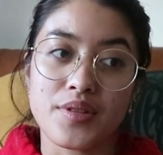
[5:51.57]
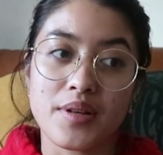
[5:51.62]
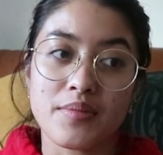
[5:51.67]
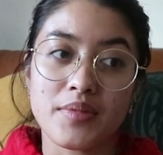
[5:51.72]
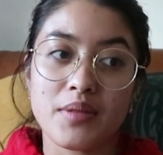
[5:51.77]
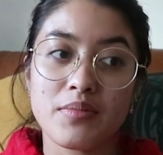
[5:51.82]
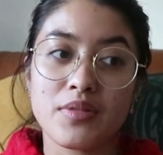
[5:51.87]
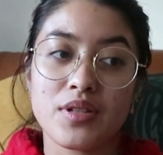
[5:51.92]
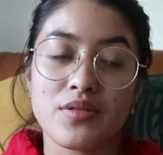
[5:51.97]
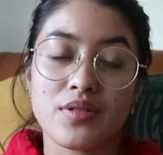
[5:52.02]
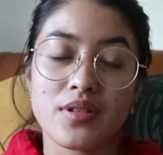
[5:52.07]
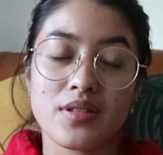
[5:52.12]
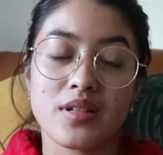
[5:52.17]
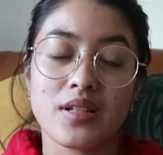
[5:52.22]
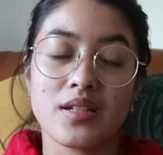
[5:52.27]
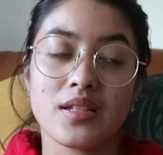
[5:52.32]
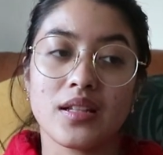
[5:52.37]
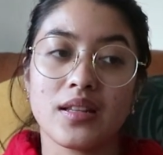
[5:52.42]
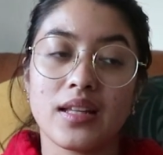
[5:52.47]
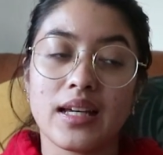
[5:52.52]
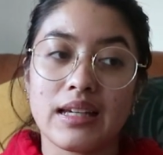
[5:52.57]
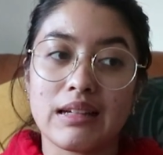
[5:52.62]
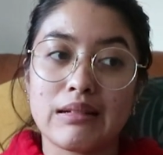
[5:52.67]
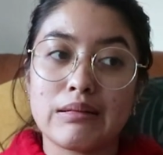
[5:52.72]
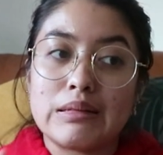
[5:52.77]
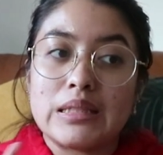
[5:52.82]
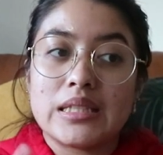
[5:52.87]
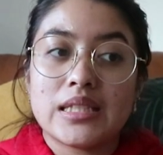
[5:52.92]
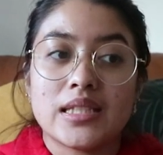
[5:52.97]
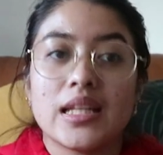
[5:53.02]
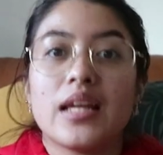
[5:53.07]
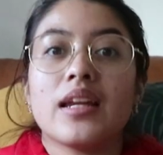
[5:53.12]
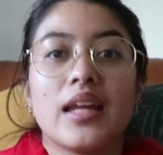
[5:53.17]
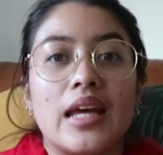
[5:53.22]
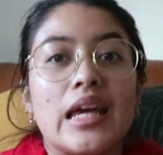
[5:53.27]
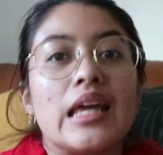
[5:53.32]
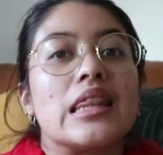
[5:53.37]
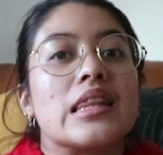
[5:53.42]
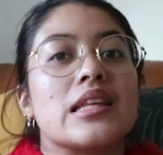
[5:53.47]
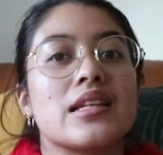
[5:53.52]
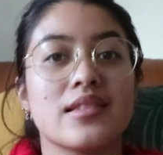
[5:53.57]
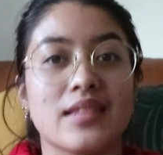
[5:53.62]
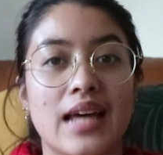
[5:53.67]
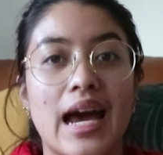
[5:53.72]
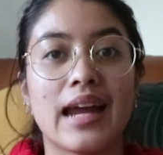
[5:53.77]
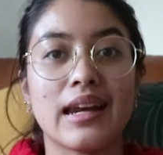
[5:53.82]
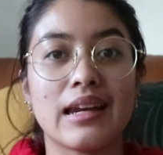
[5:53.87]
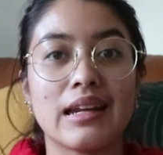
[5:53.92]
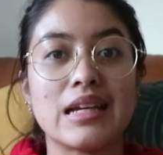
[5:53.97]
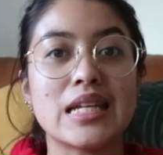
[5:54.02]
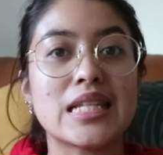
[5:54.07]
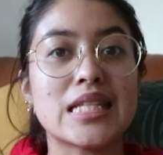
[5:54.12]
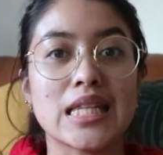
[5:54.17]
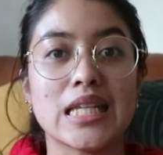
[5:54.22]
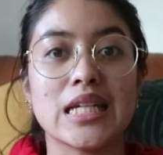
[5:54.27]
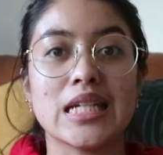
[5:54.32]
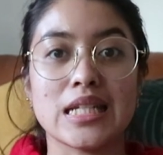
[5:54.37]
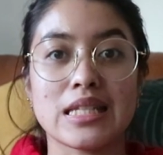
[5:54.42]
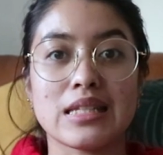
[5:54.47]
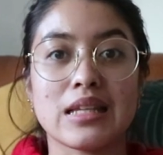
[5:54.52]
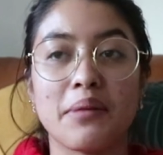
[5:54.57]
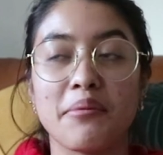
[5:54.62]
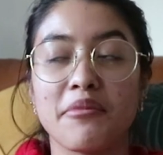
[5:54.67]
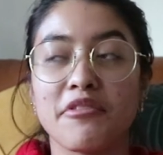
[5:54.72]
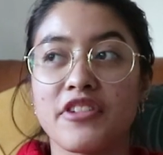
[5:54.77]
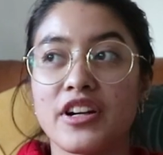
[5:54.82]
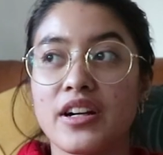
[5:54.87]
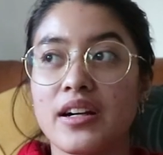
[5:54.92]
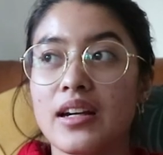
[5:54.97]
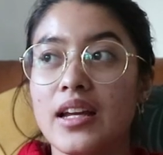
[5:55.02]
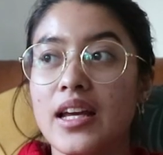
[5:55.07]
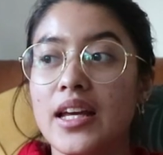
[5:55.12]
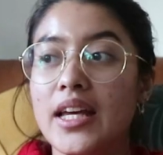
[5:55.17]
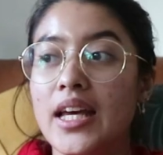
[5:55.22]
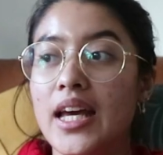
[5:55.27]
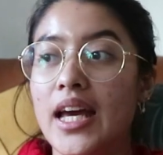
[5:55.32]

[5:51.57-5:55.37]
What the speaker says: Sometimes you just need to like sit in the sadness and the discomfort.